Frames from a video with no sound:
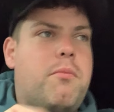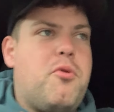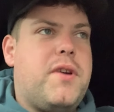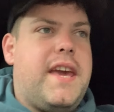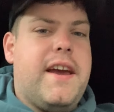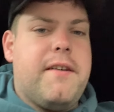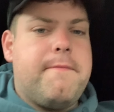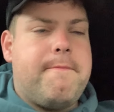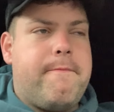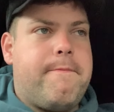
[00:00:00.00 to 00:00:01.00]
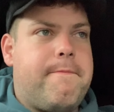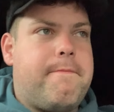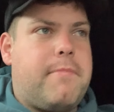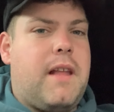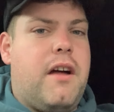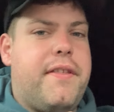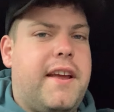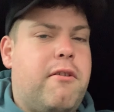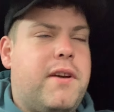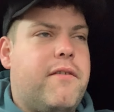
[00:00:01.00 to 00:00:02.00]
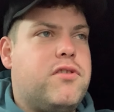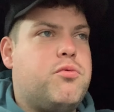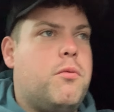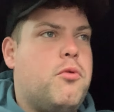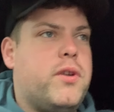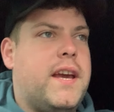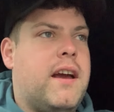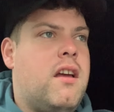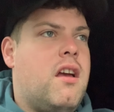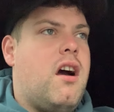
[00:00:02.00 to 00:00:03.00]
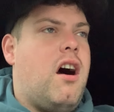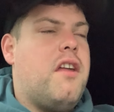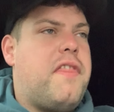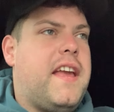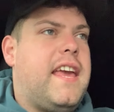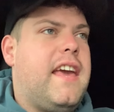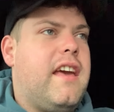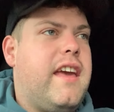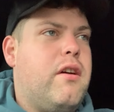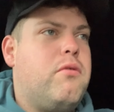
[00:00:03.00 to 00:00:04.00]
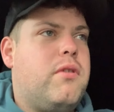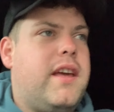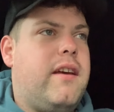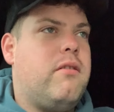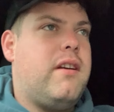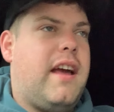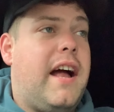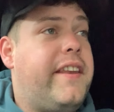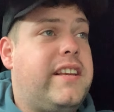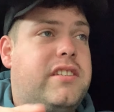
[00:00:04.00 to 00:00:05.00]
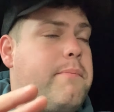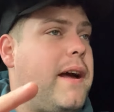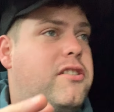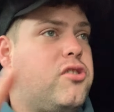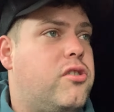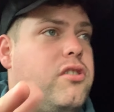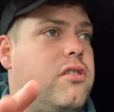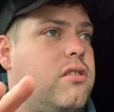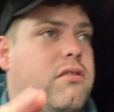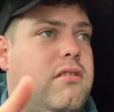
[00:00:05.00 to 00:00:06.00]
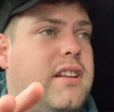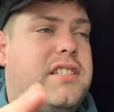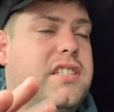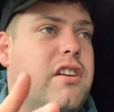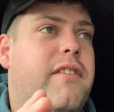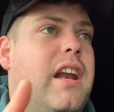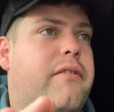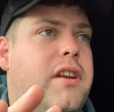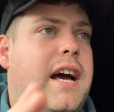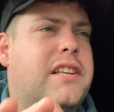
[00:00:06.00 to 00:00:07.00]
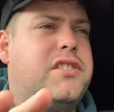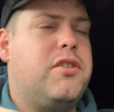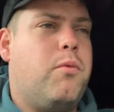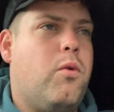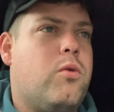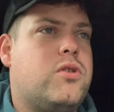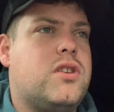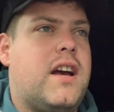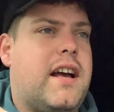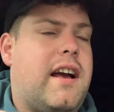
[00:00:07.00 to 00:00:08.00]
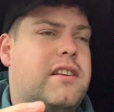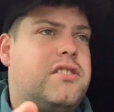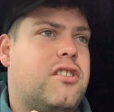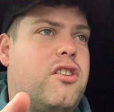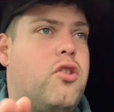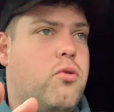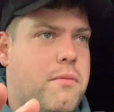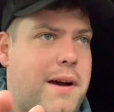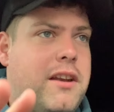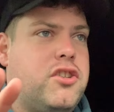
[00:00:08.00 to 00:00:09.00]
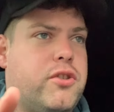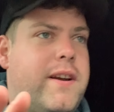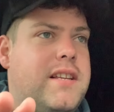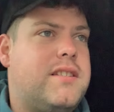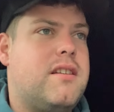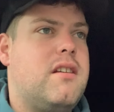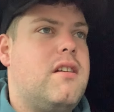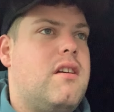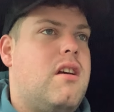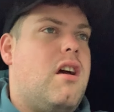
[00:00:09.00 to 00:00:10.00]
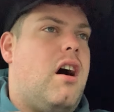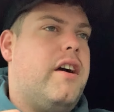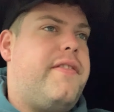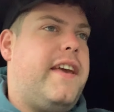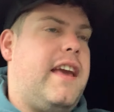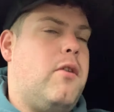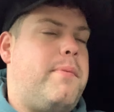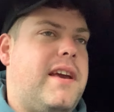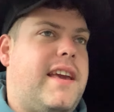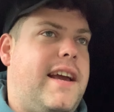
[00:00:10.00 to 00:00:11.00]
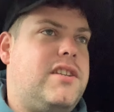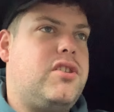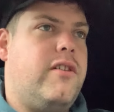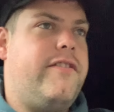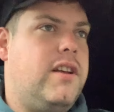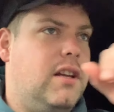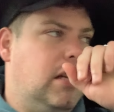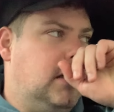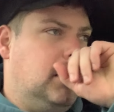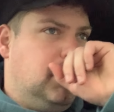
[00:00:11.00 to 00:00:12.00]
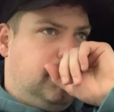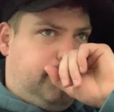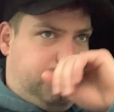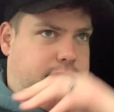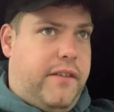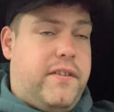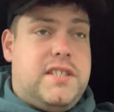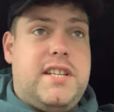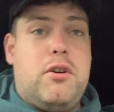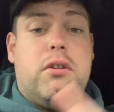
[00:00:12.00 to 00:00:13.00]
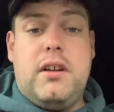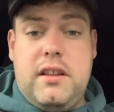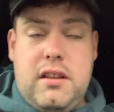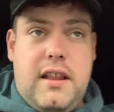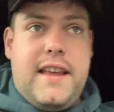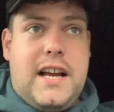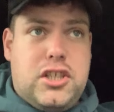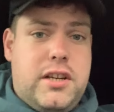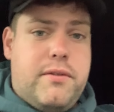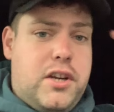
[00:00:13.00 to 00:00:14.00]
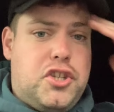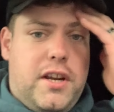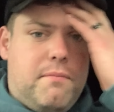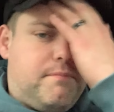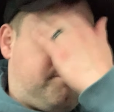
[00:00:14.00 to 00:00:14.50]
more year. I think he'll give us one more year. I think he'll he'll, he'll and this depends on this is irrelevant as toward as to who the manager is. I think it'll be a case of if it's still the Ashley regime,